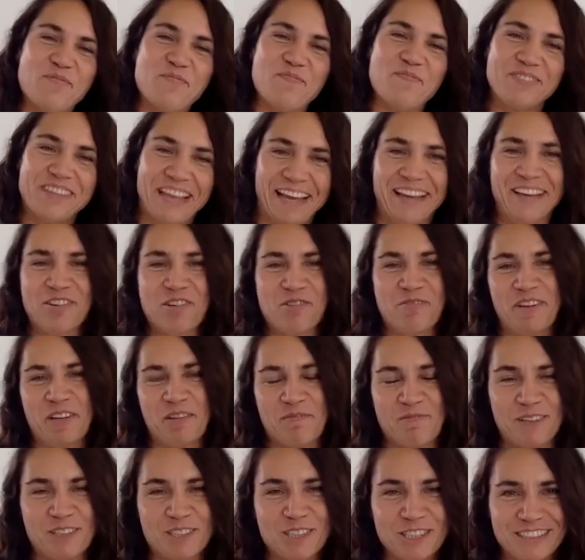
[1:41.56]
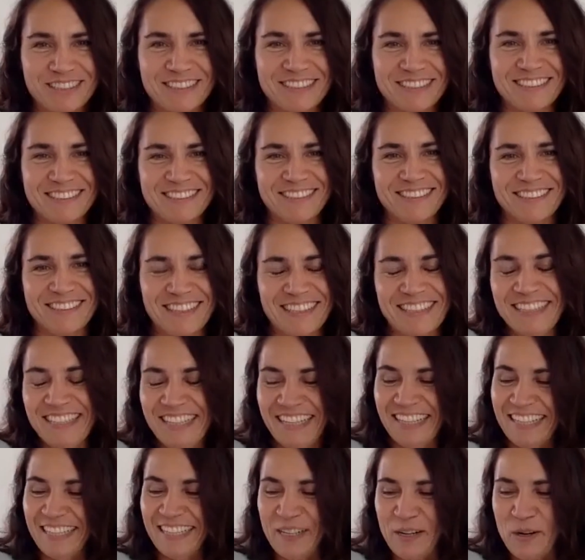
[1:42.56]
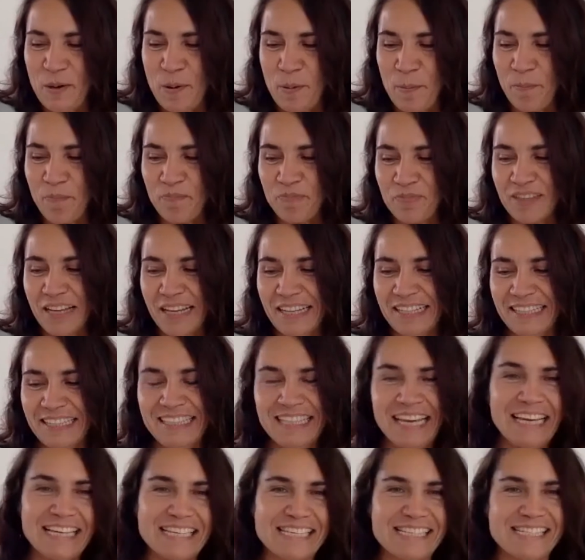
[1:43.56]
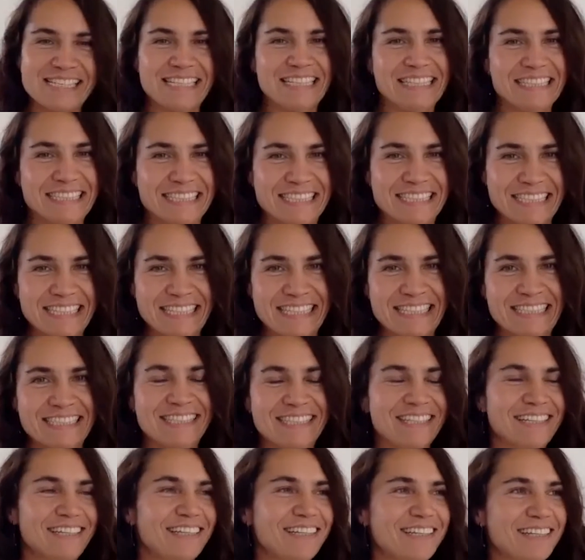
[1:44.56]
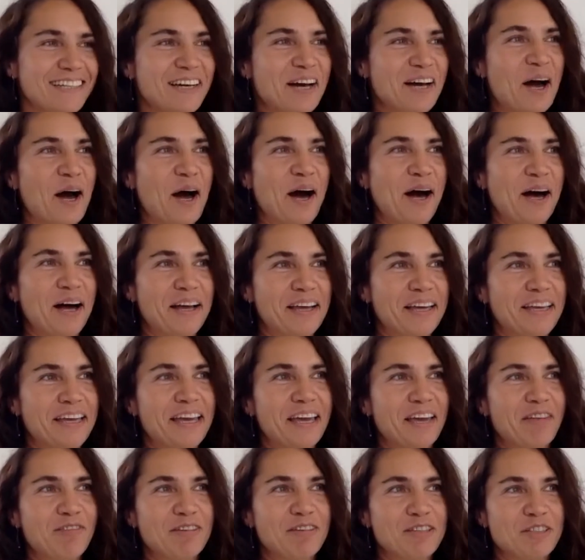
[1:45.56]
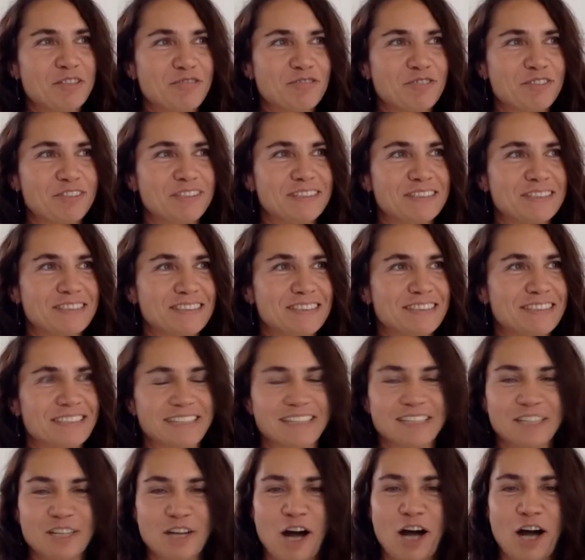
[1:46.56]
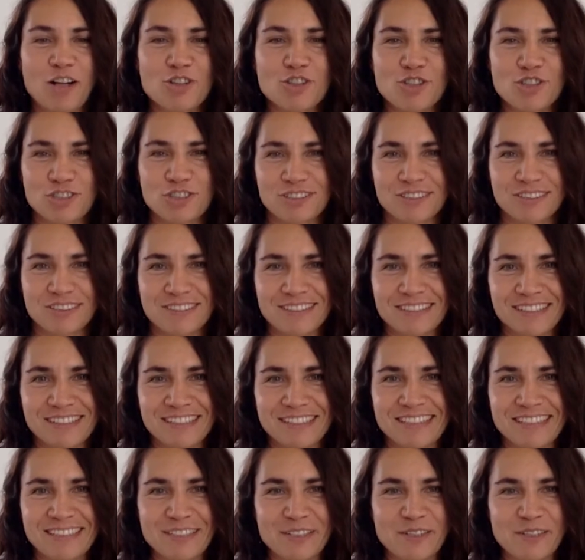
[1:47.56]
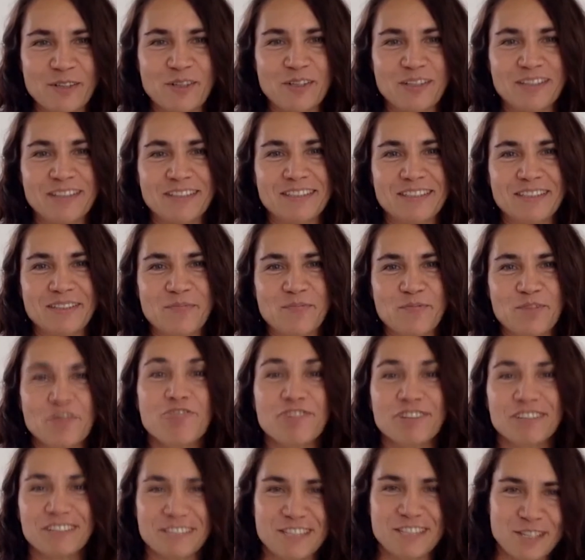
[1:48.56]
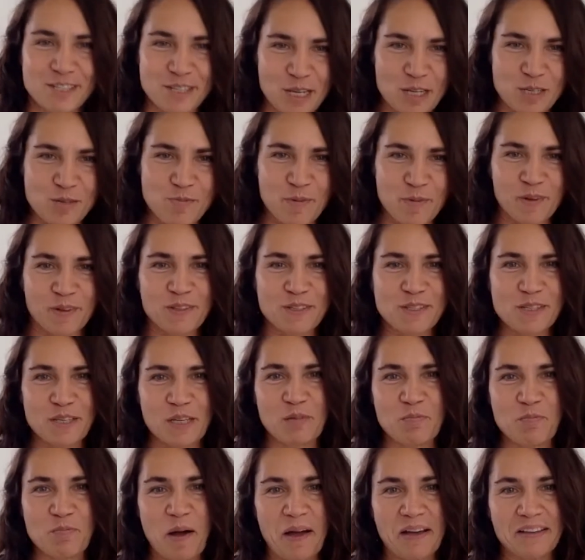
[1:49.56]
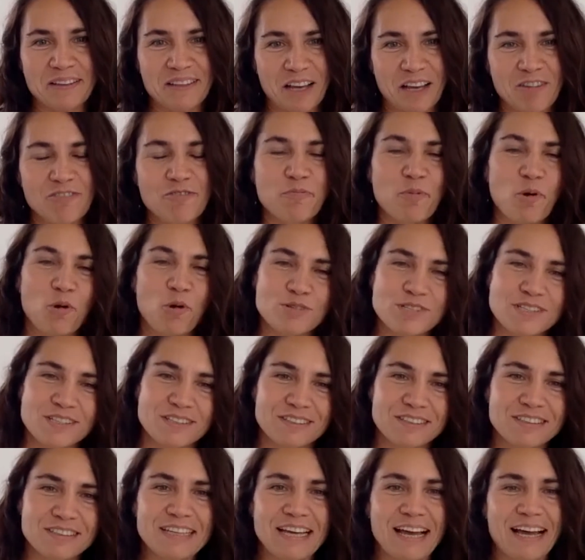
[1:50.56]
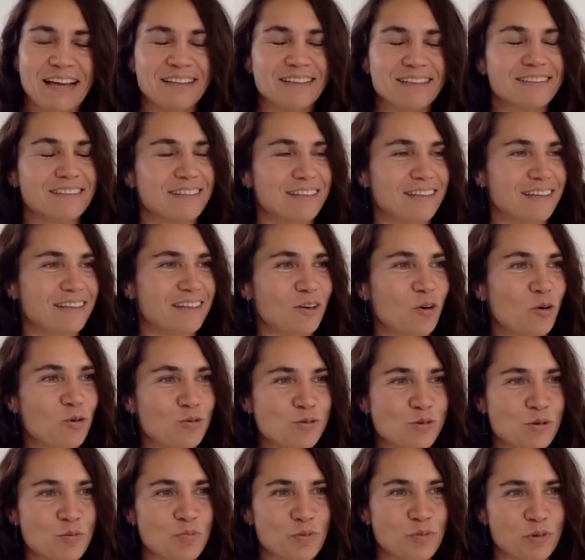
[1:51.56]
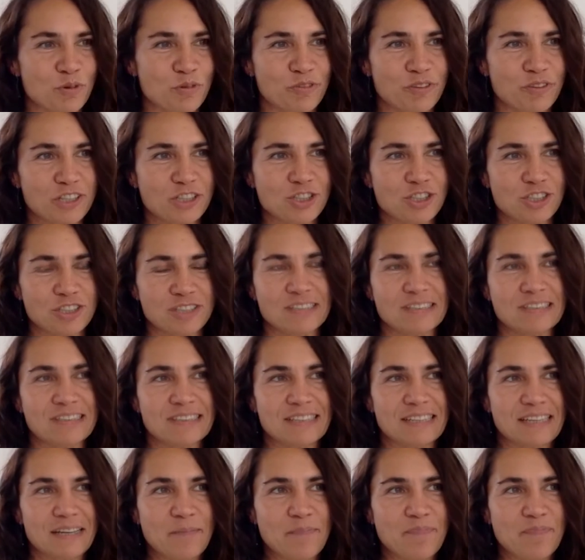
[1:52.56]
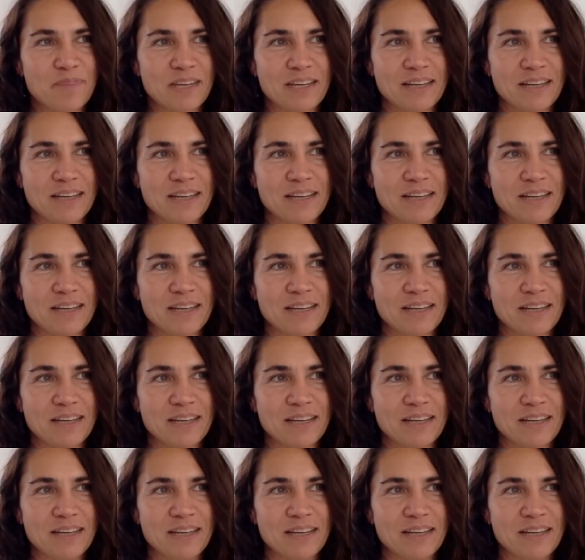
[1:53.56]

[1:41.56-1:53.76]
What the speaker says: Thank you very much, Christina. Yes, indeed, I have a different cultural differences experience in my life, personally and also professionally.